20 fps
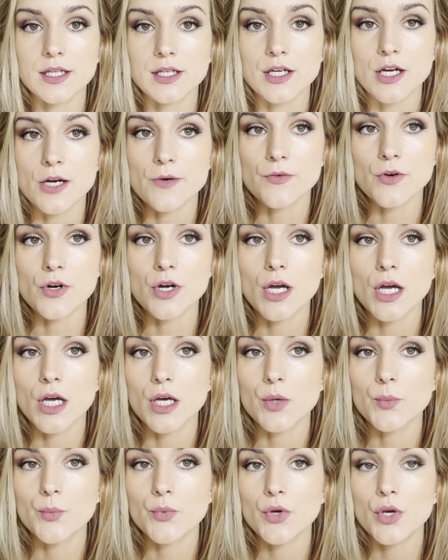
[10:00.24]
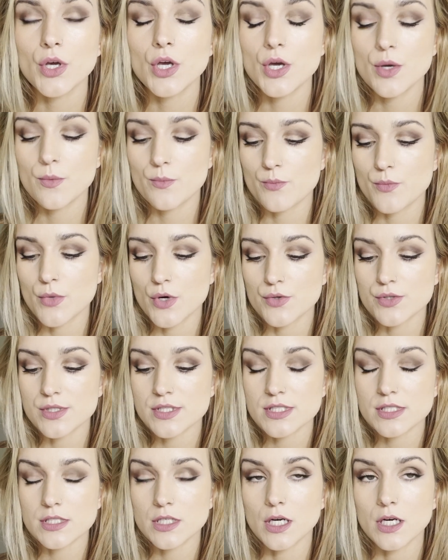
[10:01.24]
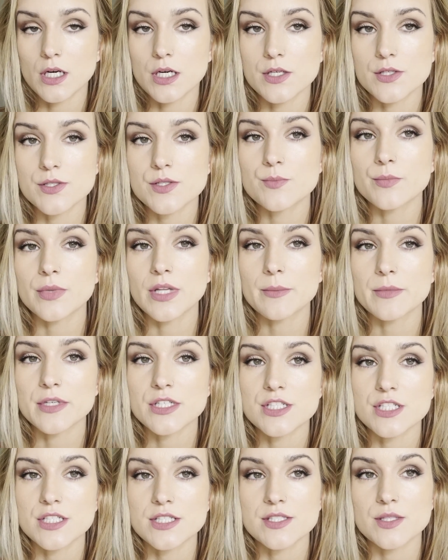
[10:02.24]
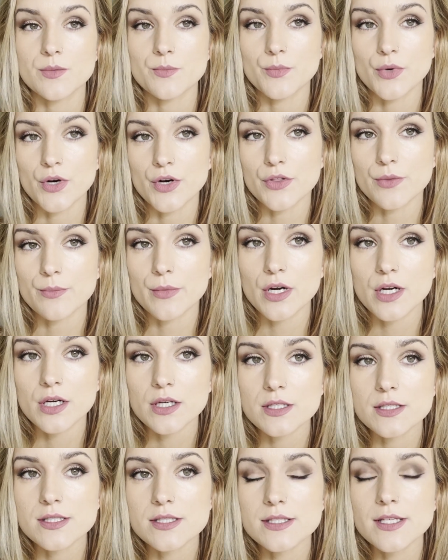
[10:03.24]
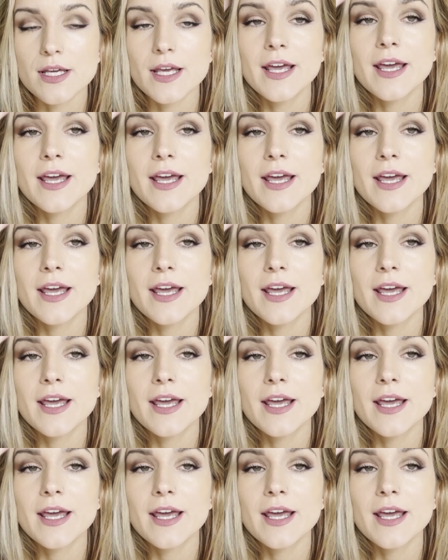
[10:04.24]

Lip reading: cover up most scars, blemishes, and birthmarks.